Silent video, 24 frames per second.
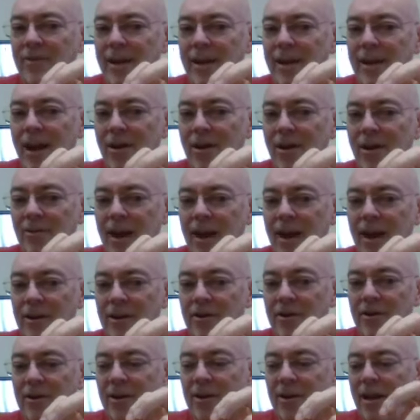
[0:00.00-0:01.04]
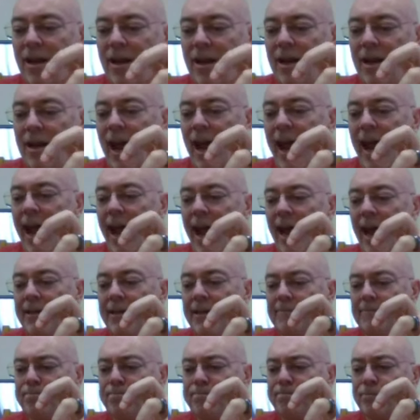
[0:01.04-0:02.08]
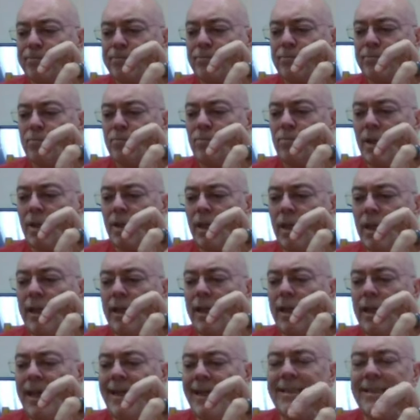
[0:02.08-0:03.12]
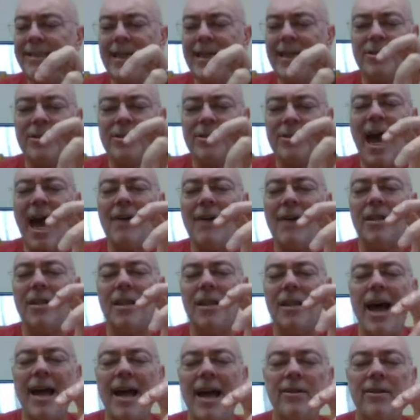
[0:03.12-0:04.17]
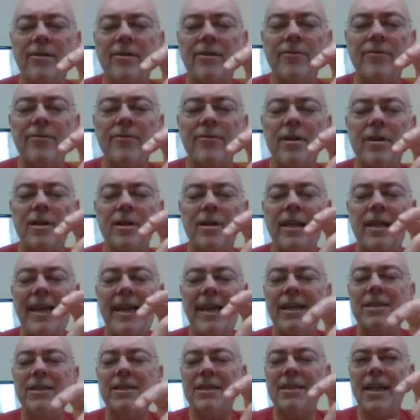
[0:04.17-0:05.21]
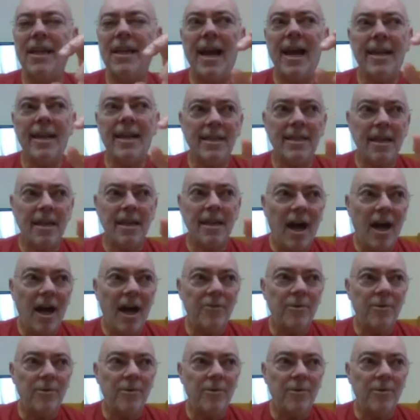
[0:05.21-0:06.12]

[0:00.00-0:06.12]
narrator, and he seems to have a lot of insight into other